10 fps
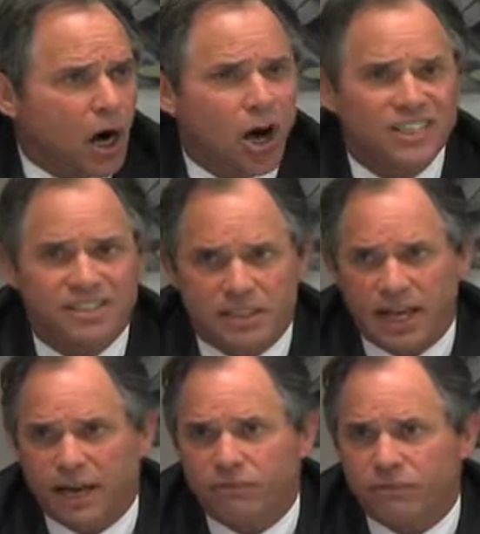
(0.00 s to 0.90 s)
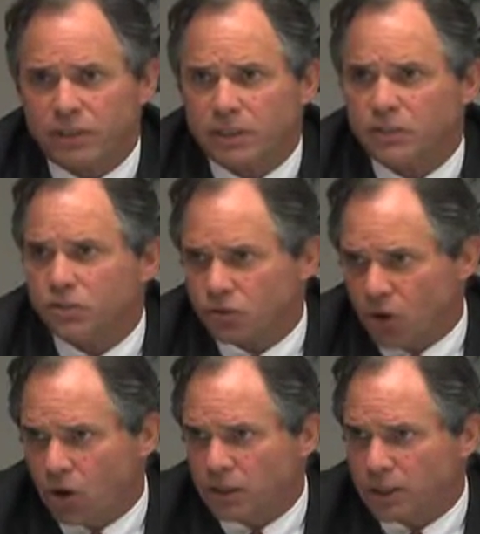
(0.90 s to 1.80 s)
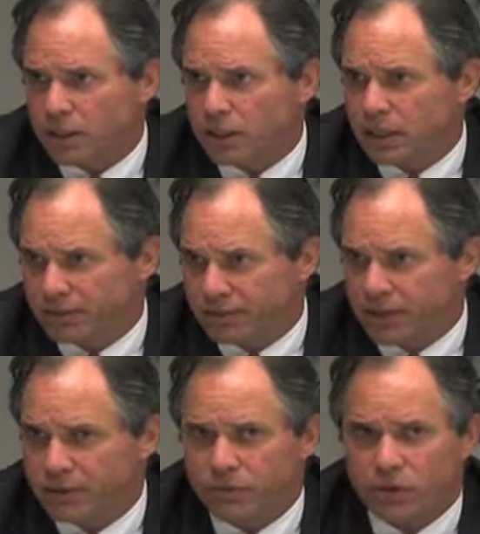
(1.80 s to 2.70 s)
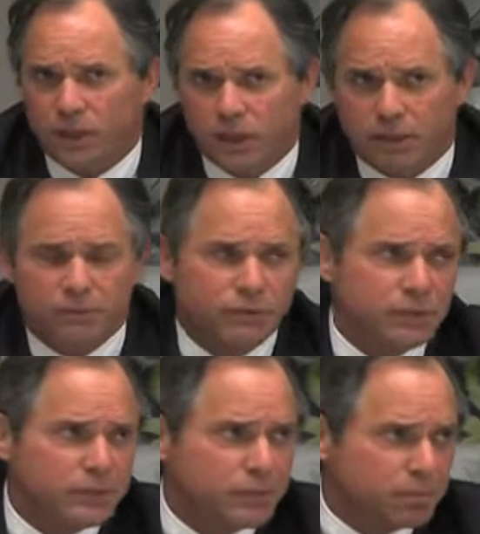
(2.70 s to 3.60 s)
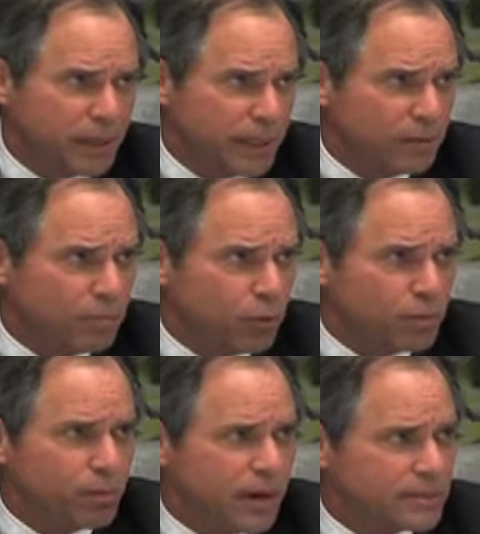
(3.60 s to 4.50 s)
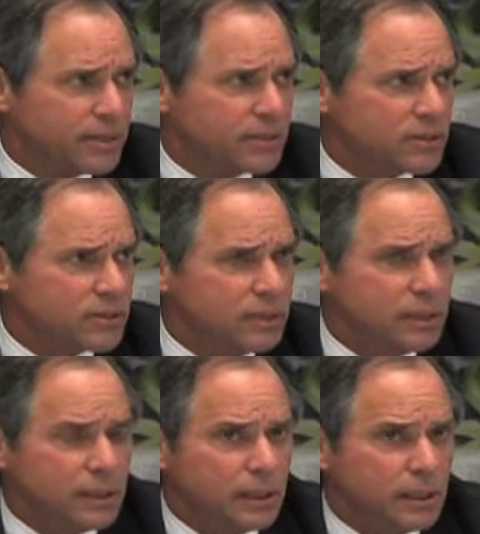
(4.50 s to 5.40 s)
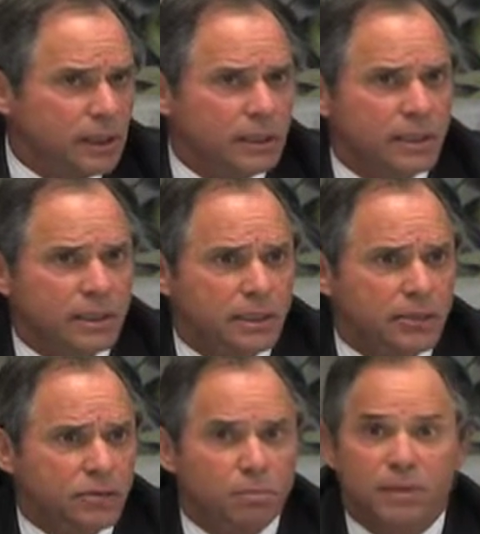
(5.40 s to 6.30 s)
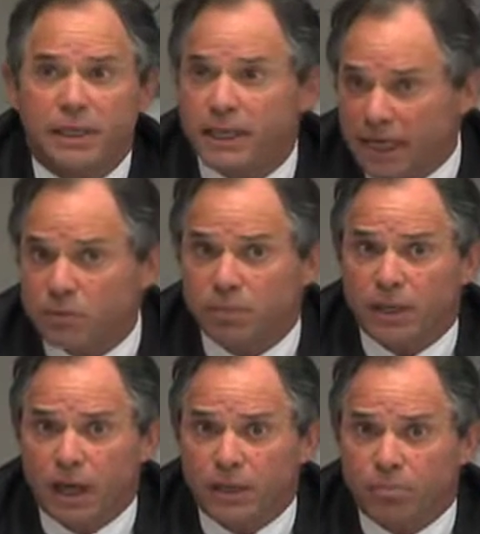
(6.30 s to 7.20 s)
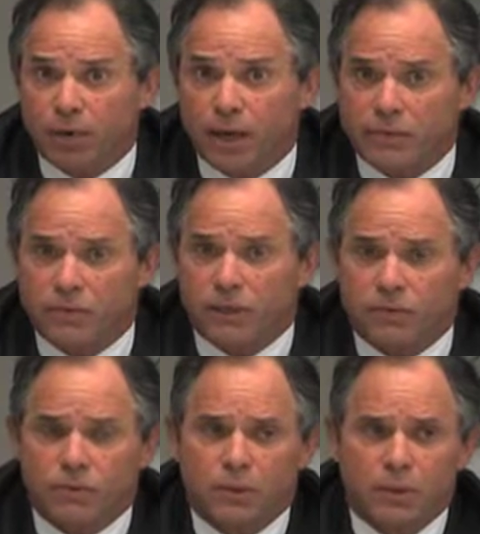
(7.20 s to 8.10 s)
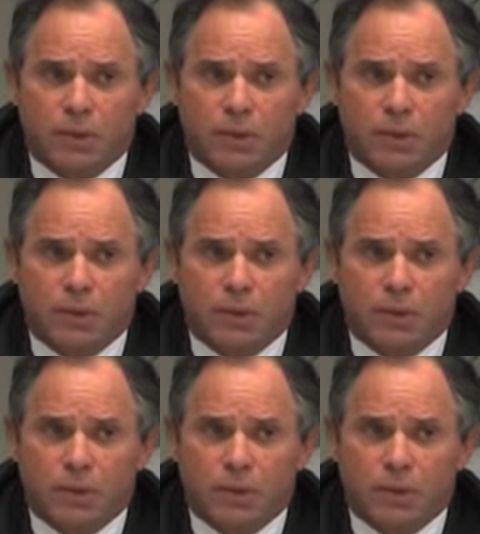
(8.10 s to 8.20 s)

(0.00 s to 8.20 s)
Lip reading: Our staff is strongly in favor of the planning board process. It needs to be an expedited process.